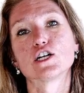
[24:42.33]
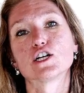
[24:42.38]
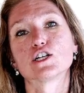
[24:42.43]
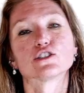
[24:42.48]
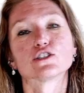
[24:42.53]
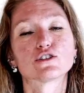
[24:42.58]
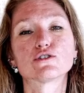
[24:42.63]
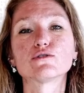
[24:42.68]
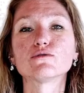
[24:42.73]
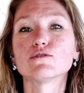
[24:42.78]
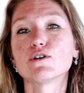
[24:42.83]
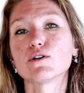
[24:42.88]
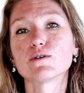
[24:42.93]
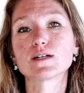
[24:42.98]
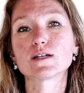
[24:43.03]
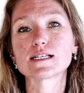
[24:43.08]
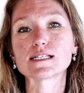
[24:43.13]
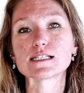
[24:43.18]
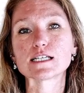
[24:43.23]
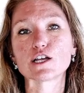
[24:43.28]
Do
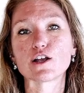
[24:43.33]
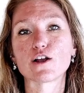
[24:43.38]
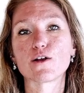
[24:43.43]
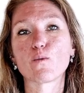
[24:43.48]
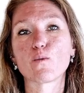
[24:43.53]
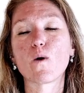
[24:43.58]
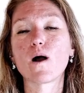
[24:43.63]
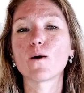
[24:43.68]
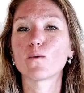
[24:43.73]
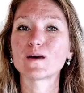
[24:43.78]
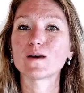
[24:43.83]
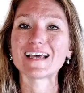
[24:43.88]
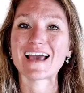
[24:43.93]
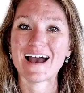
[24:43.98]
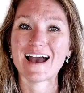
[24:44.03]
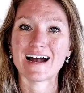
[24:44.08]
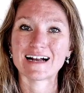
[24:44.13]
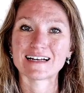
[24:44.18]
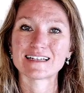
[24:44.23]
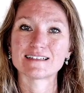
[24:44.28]
notice here what we
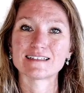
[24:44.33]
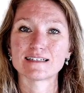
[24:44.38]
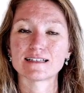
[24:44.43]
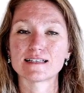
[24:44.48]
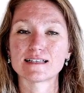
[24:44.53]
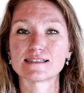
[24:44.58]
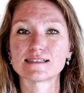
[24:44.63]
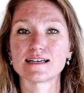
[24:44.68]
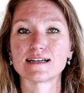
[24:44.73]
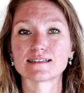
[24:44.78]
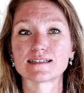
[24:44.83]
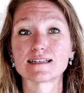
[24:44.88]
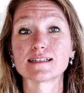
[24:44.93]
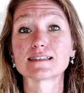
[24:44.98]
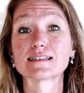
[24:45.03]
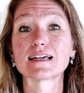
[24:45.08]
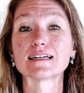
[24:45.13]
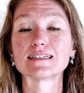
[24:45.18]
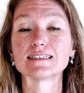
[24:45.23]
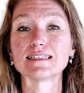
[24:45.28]
added to this sentence
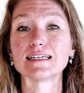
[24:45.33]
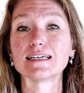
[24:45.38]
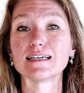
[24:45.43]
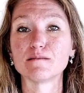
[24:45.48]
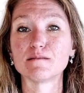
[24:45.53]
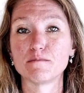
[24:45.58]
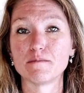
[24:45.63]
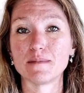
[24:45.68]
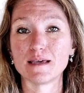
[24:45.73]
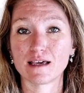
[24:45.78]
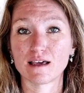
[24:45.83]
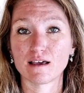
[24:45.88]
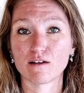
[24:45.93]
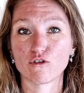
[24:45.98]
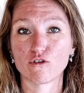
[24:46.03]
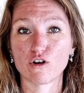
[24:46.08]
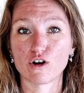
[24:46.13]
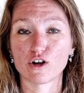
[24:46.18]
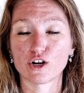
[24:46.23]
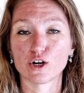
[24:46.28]
did make it
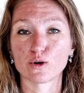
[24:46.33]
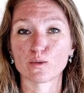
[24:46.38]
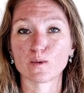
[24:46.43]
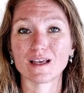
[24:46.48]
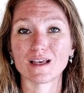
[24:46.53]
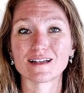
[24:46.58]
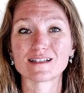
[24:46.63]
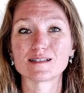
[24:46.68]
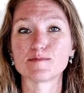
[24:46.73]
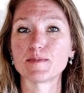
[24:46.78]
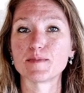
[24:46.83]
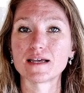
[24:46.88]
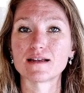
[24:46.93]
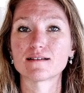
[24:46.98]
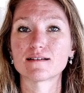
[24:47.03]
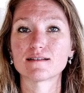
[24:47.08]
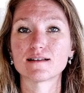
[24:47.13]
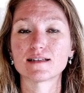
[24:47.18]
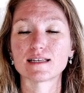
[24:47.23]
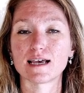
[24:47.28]
longer. We expanded
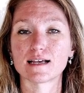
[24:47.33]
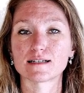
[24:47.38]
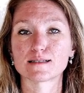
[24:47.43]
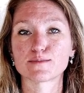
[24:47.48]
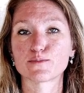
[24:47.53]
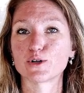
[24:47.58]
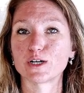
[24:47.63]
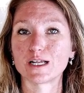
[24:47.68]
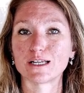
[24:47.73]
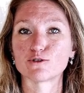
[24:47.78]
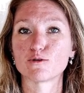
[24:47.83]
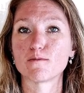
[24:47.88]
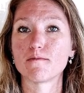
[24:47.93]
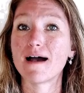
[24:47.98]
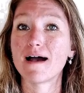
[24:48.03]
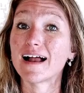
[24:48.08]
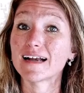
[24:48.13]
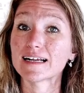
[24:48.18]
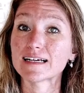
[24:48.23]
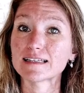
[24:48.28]
the text pretty
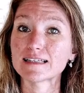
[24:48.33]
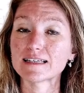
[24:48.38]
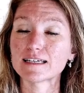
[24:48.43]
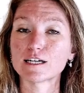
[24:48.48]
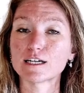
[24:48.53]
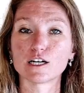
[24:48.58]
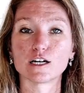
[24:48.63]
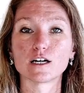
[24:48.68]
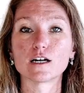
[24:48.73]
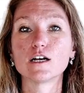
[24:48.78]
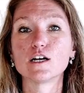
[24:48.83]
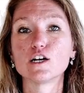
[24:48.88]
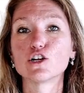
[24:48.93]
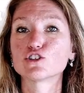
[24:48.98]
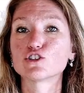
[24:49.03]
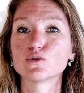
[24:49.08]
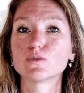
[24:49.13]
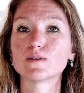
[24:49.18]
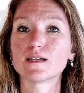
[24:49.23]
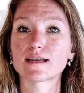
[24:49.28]
dramatically here to
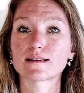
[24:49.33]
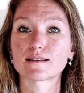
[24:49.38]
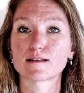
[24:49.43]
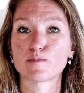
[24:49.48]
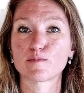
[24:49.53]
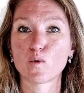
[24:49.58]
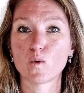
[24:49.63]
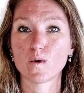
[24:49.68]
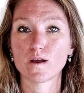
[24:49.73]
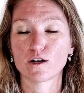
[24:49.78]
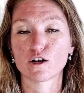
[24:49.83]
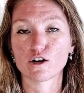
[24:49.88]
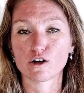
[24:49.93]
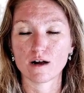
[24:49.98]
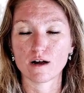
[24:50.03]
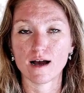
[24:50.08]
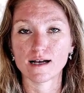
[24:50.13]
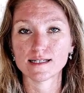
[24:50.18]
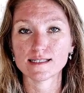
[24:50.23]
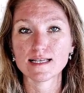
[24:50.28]
get the point
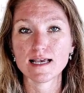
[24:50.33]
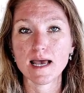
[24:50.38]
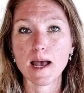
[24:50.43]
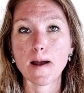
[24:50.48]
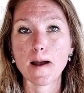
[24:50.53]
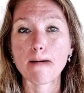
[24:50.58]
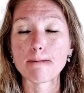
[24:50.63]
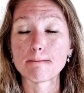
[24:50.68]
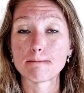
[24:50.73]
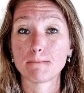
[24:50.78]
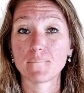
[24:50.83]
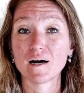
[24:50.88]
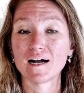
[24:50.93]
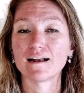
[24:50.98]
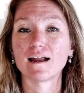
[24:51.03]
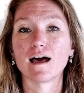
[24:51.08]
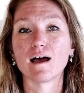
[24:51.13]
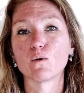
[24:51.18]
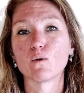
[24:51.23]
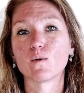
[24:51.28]
across. But
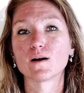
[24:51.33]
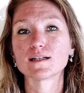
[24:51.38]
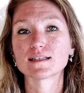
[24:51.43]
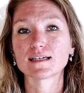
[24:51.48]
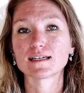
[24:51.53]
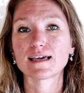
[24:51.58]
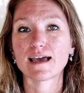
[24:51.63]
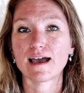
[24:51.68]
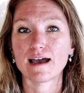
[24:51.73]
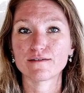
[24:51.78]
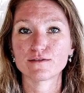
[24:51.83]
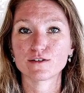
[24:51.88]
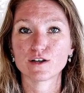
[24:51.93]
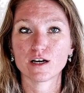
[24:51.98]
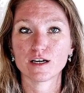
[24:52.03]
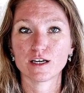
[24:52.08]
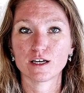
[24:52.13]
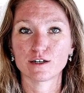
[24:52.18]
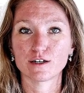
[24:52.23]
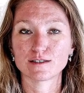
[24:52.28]
I want the caveat
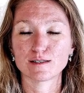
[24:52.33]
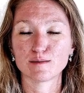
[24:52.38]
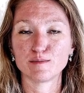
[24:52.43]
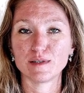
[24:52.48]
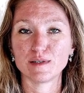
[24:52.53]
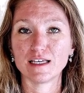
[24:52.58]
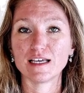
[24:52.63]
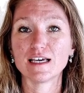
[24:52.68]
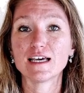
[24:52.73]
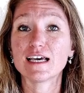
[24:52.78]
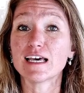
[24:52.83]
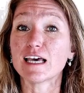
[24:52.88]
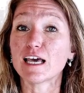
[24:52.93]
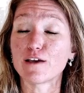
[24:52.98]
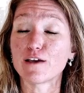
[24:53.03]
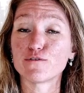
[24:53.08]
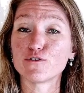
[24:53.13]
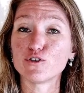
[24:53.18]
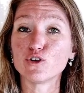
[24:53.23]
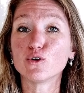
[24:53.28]
here to be, if
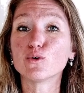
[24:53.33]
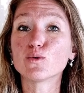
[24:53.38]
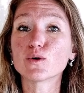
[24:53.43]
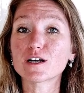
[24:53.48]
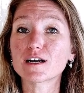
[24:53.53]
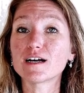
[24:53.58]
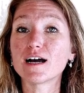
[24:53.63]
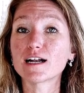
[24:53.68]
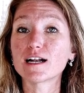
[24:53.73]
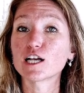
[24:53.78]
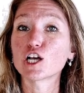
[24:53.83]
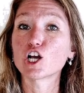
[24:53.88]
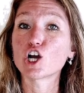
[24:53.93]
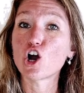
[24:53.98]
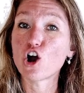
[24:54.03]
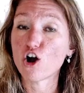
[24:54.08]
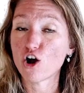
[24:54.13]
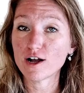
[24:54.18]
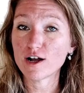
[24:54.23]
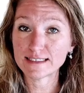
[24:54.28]
you are cutting
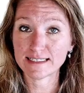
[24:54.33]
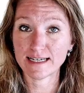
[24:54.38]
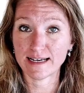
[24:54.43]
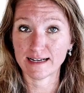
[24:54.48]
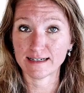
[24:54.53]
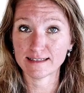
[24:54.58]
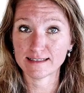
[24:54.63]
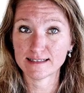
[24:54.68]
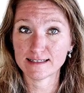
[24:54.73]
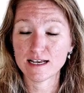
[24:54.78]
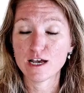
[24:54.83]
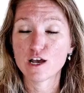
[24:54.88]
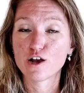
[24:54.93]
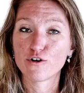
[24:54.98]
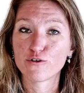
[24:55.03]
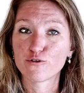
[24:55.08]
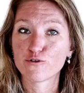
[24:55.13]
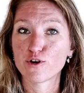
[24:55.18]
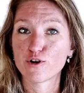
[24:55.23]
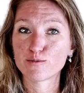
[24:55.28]
context
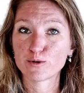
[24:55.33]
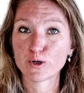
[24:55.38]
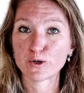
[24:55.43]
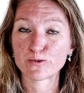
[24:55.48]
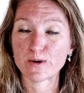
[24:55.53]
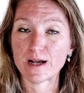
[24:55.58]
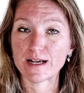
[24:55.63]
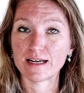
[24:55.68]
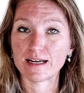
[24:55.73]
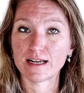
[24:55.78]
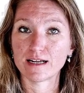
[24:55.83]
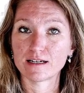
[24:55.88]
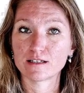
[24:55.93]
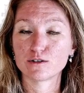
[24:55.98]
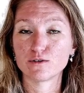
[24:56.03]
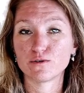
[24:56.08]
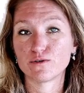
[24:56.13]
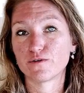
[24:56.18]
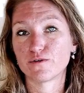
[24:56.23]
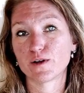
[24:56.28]
from your writing to
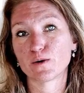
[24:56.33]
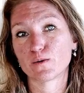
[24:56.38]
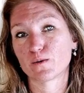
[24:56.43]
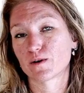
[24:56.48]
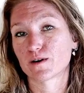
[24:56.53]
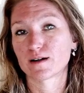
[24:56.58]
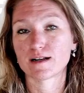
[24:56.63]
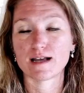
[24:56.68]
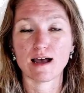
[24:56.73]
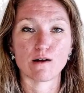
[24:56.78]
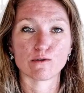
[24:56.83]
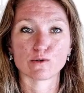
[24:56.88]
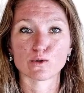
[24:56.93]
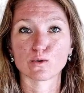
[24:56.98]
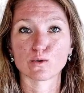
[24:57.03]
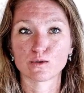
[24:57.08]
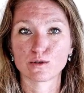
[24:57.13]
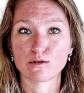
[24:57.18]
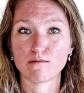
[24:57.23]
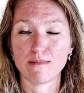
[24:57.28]
fit word counts or
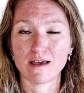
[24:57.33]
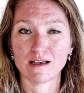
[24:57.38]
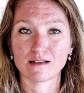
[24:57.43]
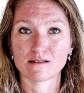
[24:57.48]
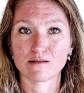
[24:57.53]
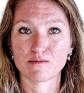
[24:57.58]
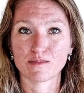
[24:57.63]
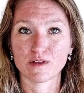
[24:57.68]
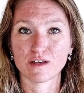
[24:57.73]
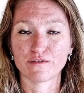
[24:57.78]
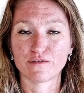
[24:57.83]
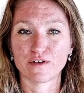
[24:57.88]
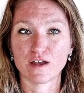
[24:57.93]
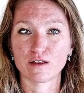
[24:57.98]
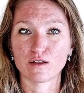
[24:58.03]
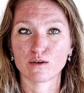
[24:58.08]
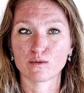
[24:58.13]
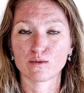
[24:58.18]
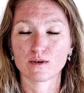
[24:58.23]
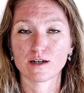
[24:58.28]
to make something fit in the
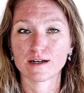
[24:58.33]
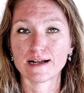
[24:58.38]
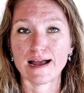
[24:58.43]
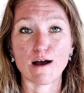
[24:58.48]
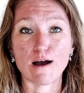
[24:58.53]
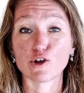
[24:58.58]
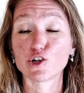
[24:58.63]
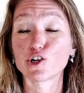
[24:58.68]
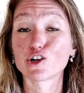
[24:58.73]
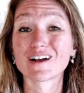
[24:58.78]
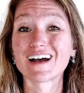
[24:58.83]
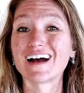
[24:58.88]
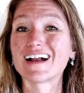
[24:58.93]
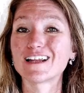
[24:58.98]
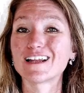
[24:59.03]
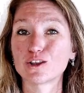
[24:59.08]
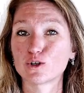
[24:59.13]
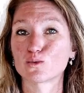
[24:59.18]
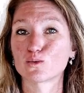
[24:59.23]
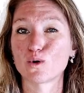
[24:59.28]
word count, you're cutting
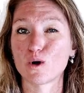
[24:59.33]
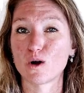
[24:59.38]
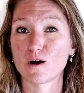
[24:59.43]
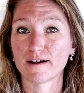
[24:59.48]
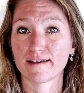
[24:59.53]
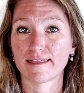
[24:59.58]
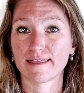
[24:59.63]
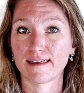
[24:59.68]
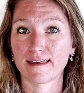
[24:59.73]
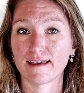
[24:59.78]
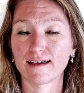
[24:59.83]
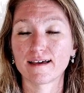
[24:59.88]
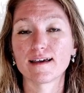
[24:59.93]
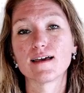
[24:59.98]
the wrong thing.